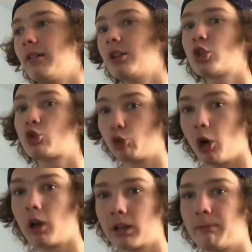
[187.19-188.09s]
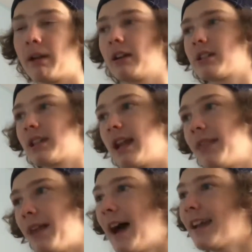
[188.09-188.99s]
strong comparison,
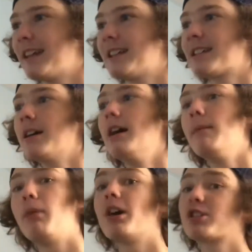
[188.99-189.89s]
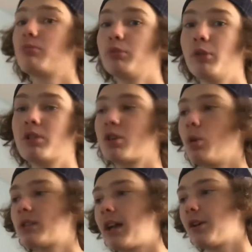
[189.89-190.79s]
and that is Boston Bruins
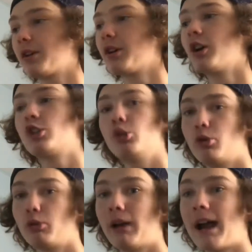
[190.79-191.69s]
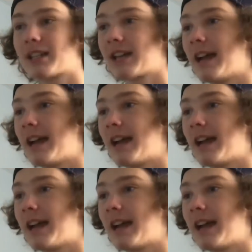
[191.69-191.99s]
goaltender Tuukka Rask.